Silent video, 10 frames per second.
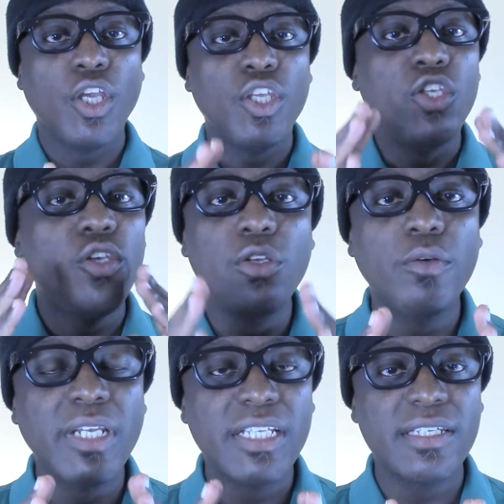you don't
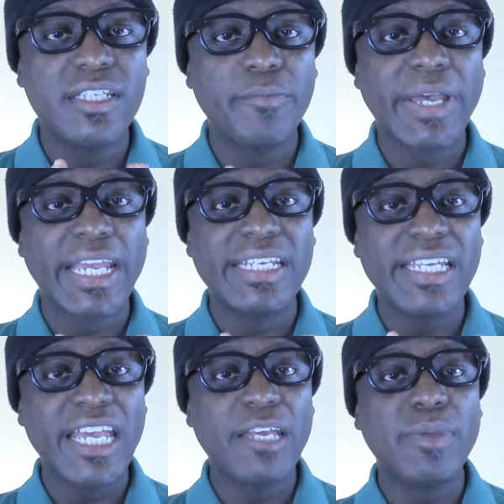need to sit back and
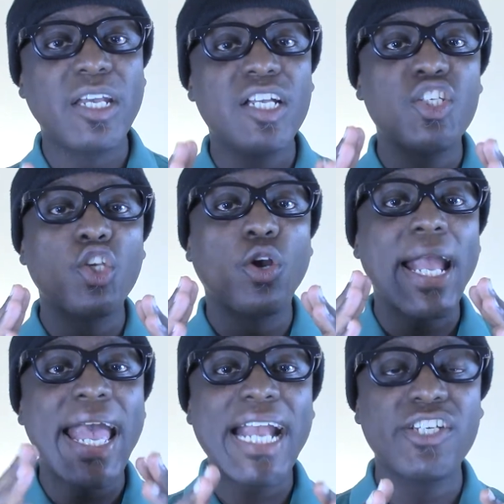take it, because your
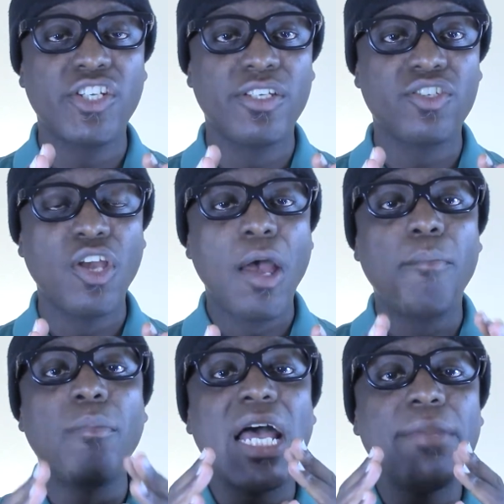actions
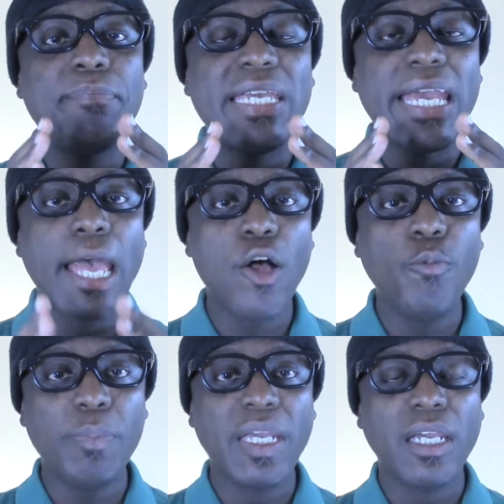might be
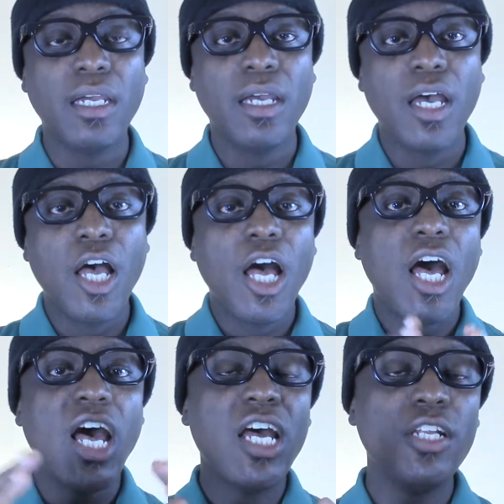helping
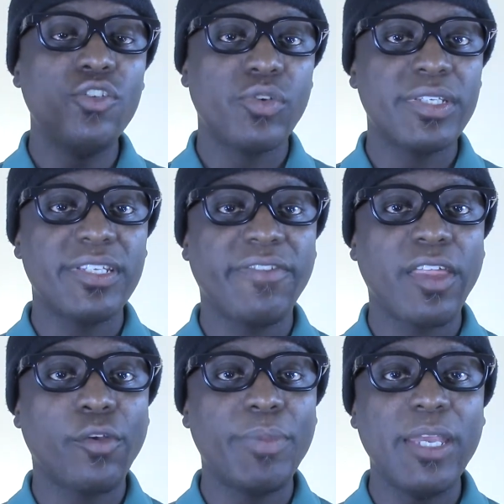hundreds of
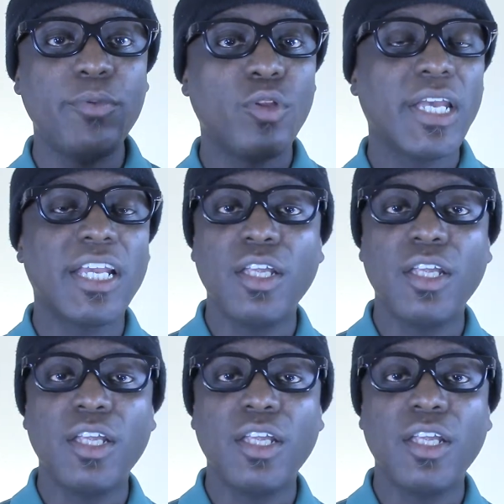other people,